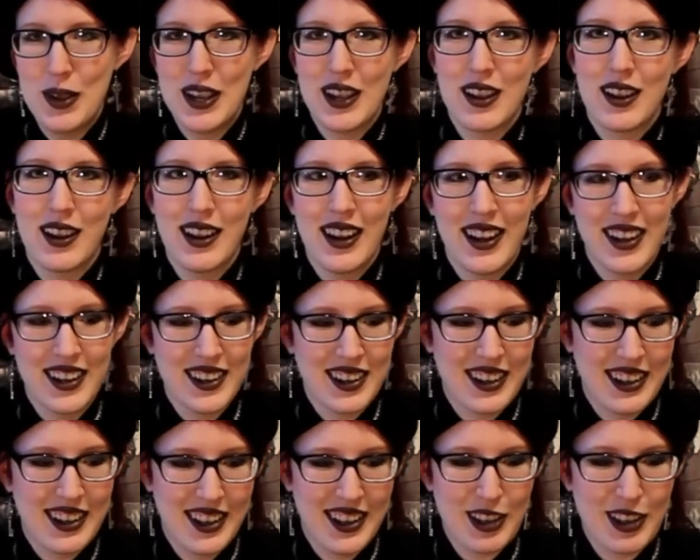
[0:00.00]
I'll
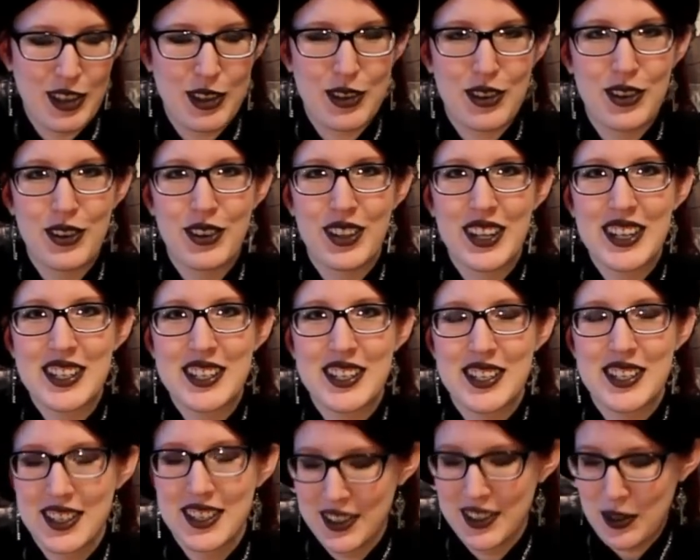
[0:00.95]
get through
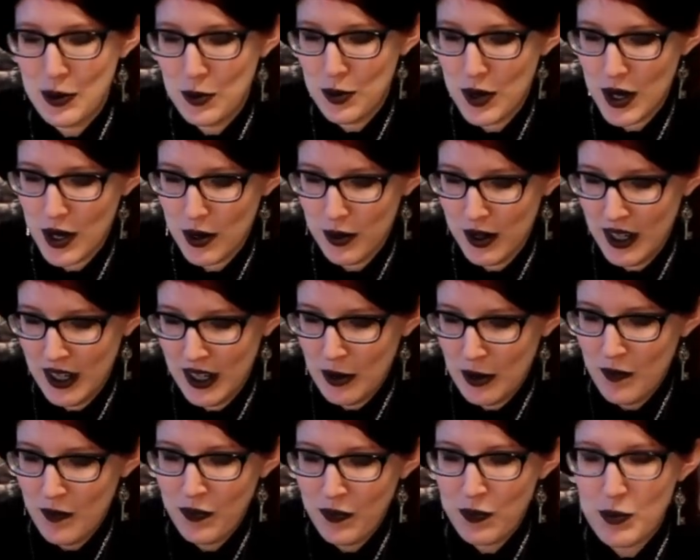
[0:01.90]
this. Woo!
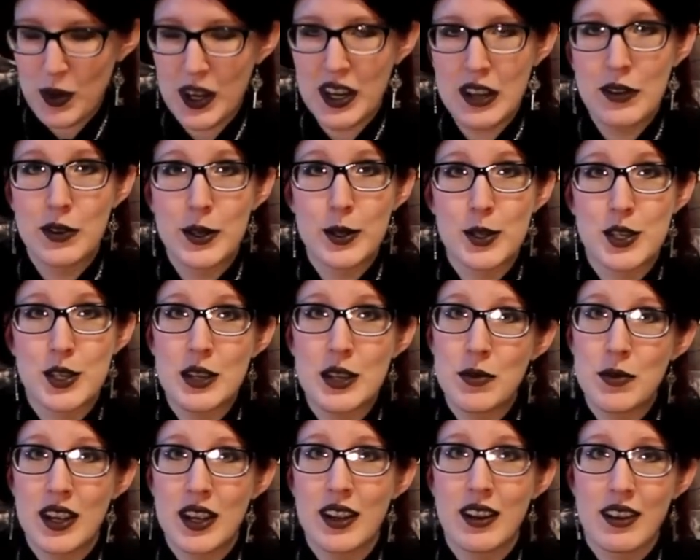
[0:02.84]
But if you see
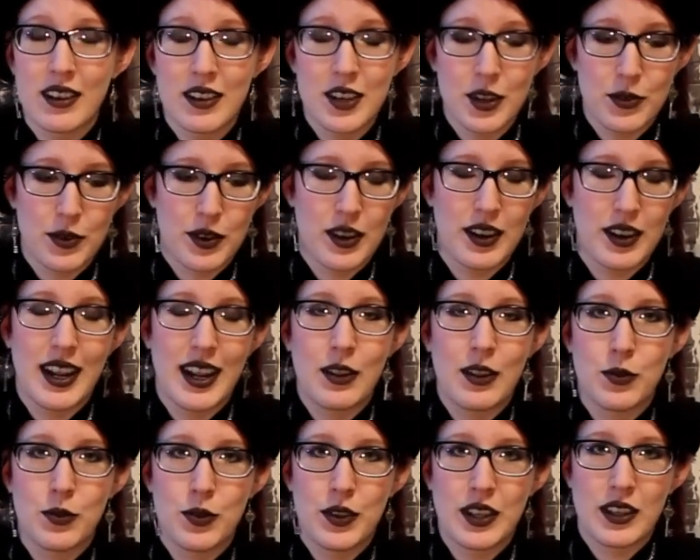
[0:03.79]
me in a different
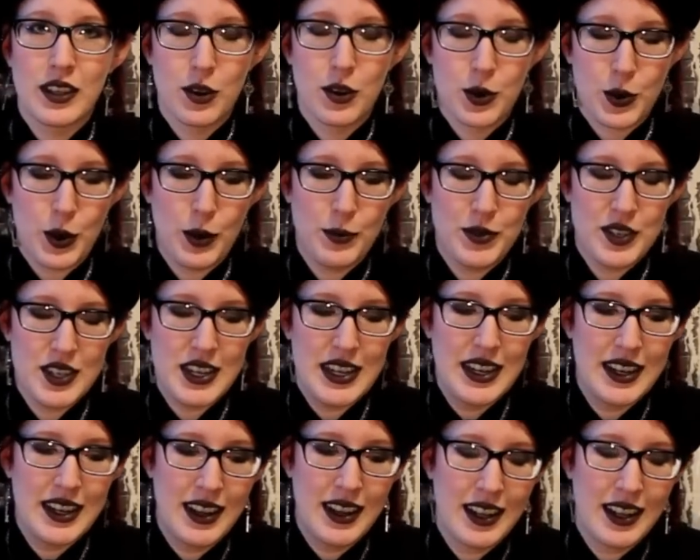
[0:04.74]
outfit cropped
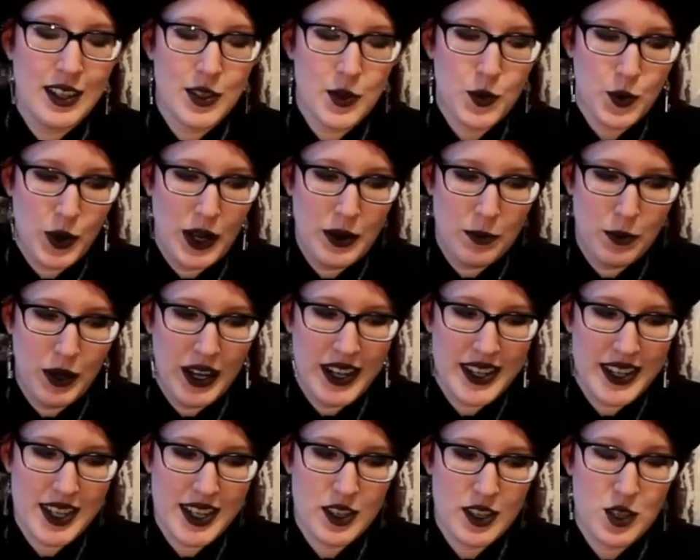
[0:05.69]
in at one
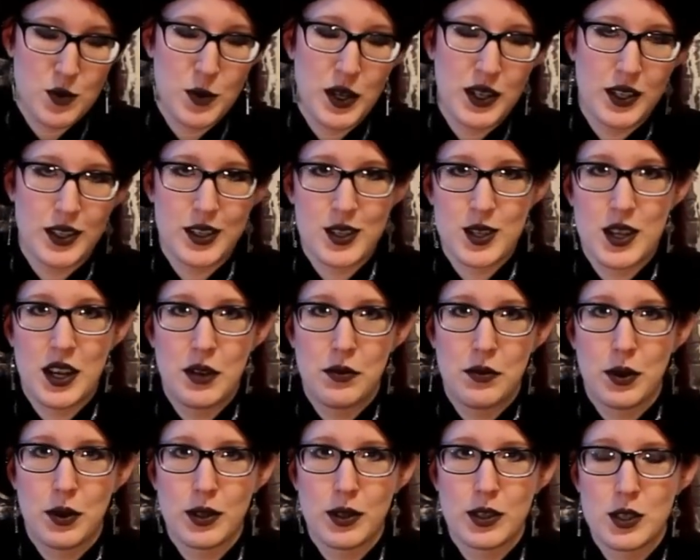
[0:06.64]
place, that's because I
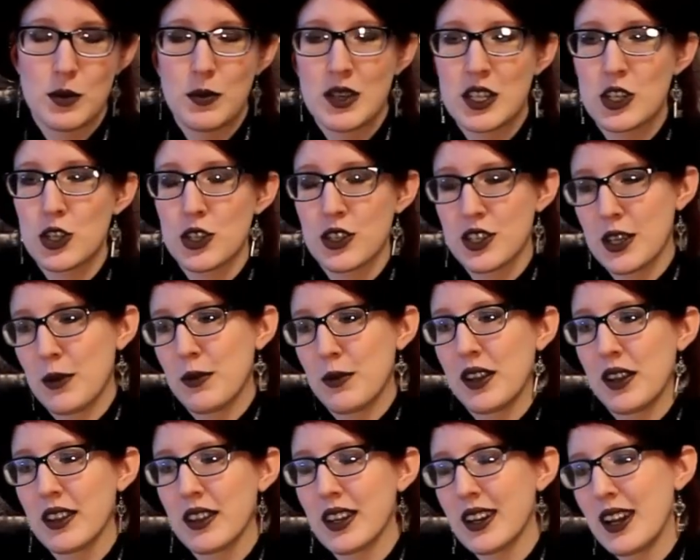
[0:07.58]
forgot to mention
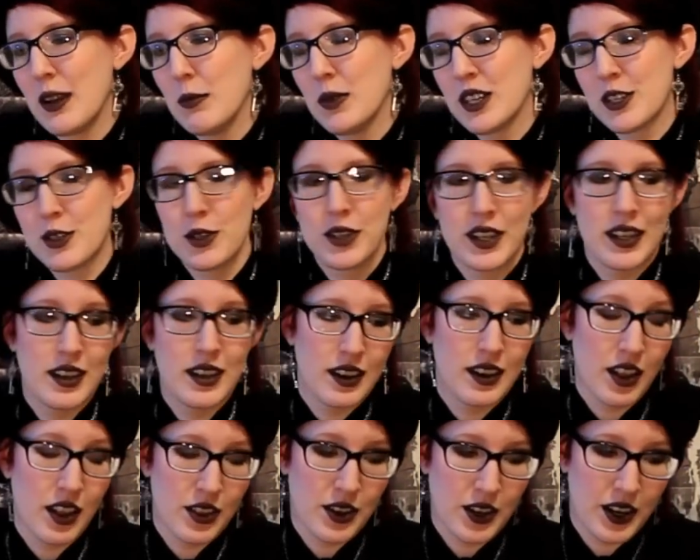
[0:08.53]
something that I mentioned in
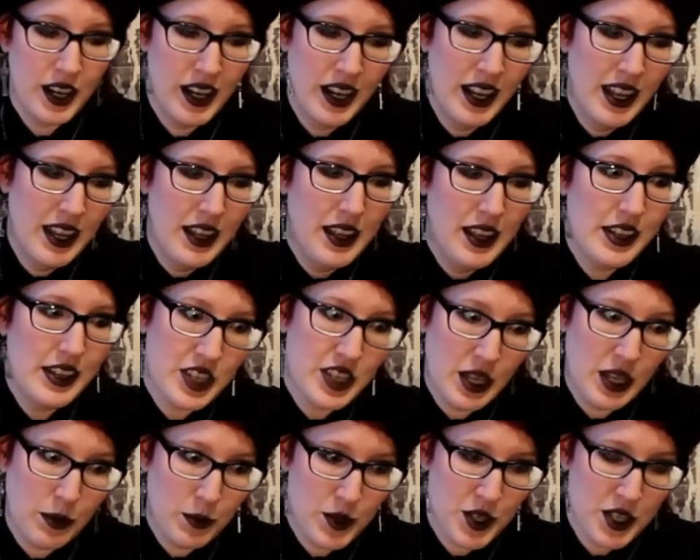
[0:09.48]
another
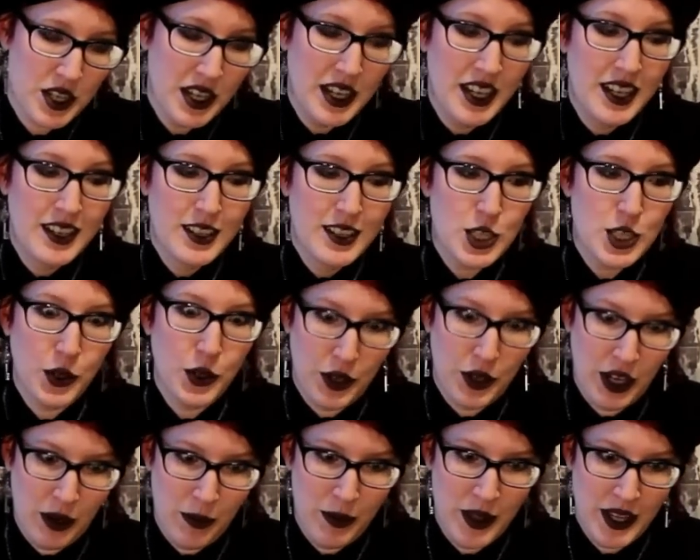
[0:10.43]
attempt to
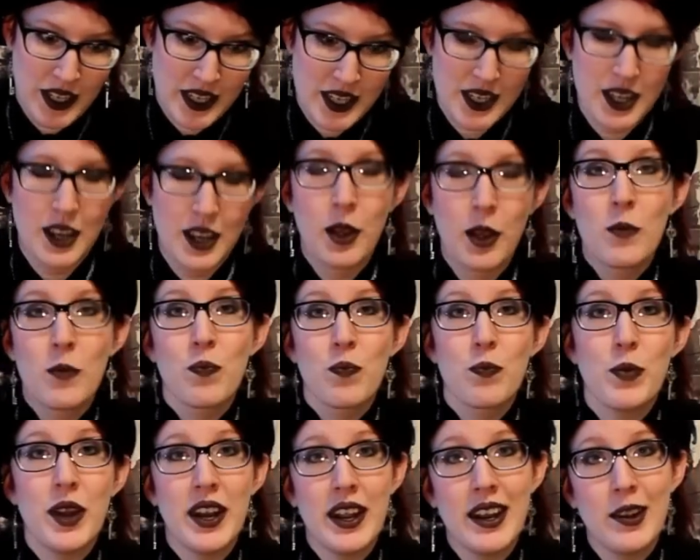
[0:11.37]
film this.
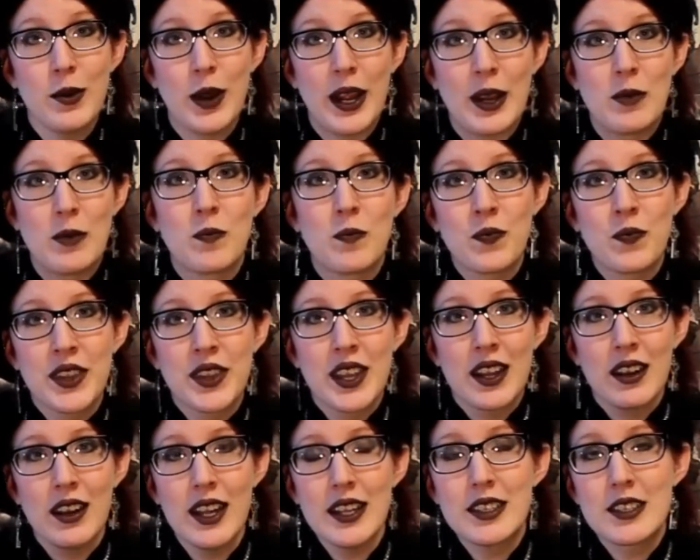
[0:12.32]
But anyway,
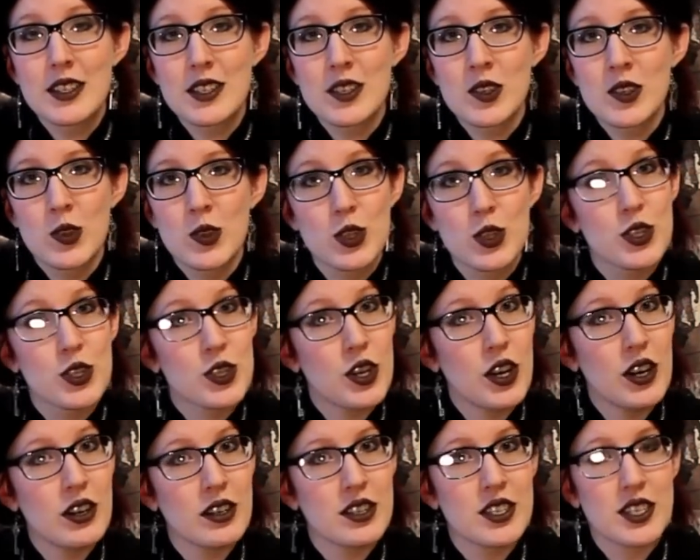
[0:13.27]
let's
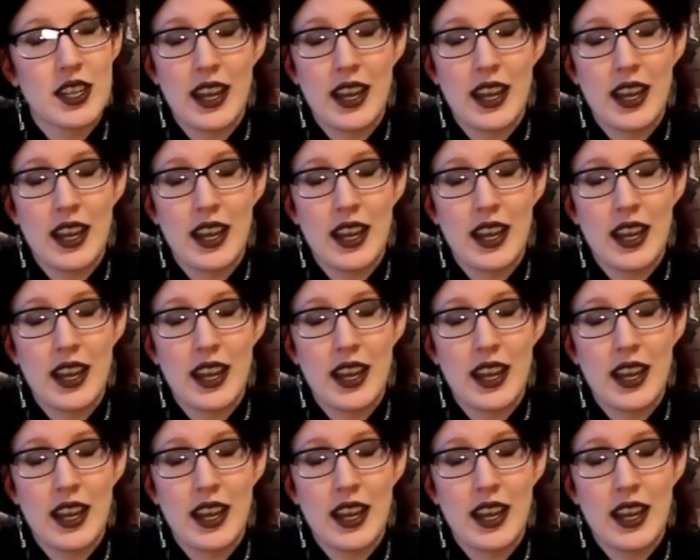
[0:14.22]
start.